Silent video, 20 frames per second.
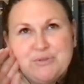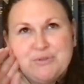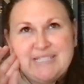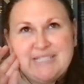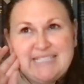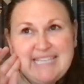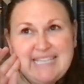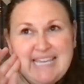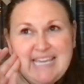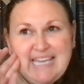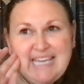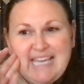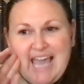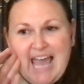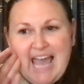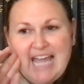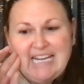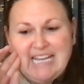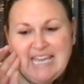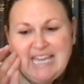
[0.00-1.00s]
see
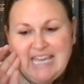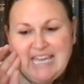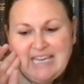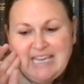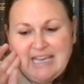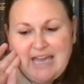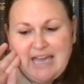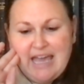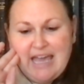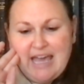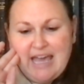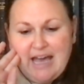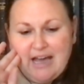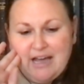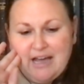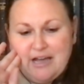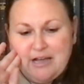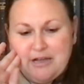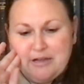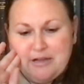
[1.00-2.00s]
any
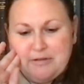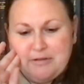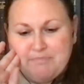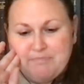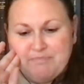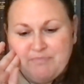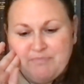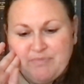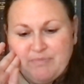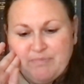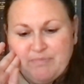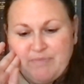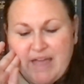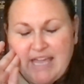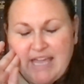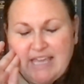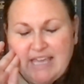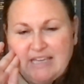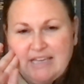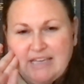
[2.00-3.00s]

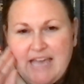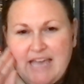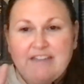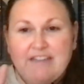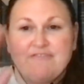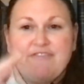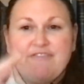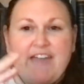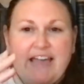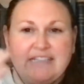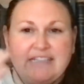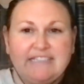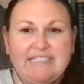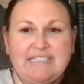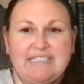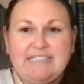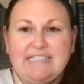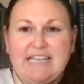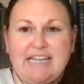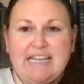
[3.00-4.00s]
like
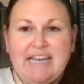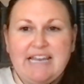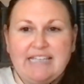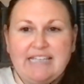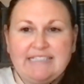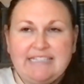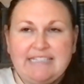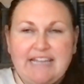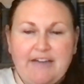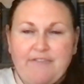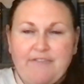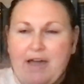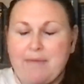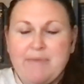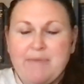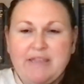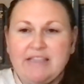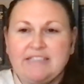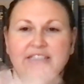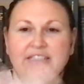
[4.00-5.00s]
advances in SDF? I
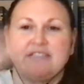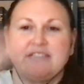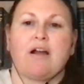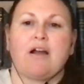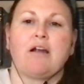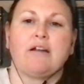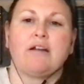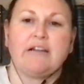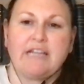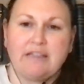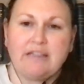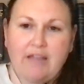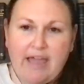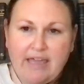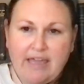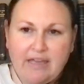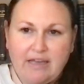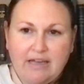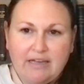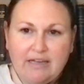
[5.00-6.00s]
mean, this is already
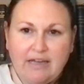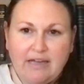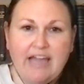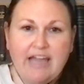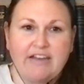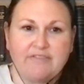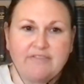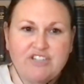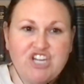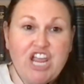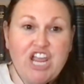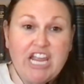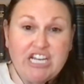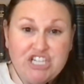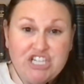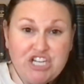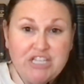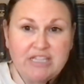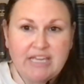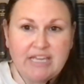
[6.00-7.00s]
like kind of
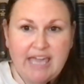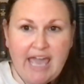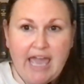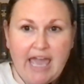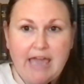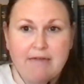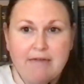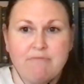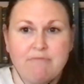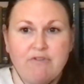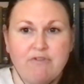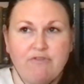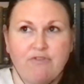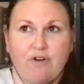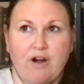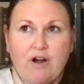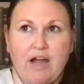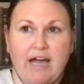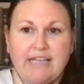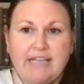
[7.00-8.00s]
changing the game
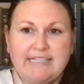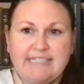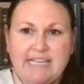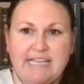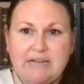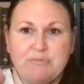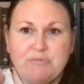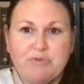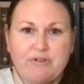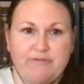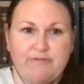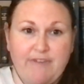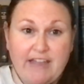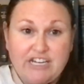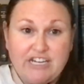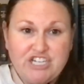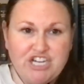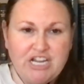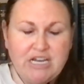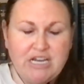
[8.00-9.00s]
for us in
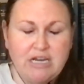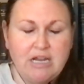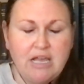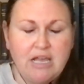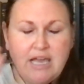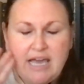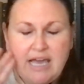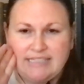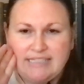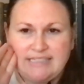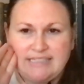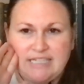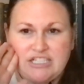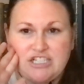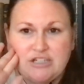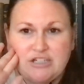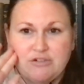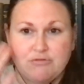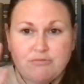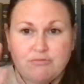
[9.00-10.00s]
prevention. It's such
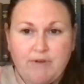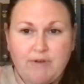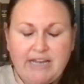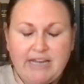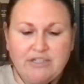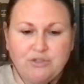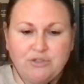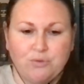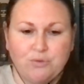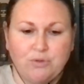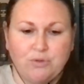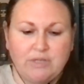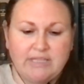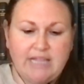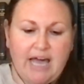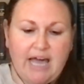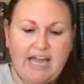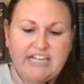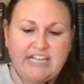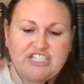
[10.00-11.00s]
a great tool in
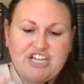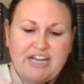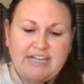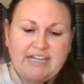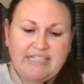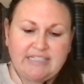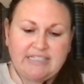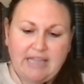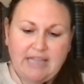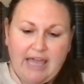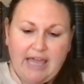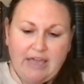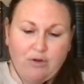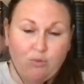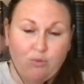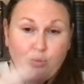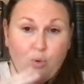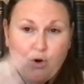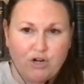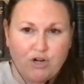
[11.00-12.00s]
the hygienist like
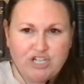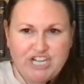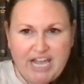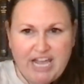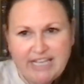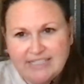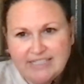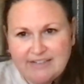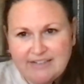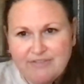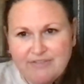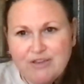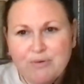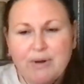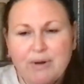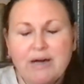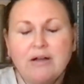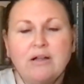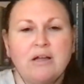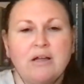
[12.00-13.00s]
war chest, if you
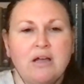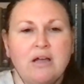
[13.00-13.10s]
will.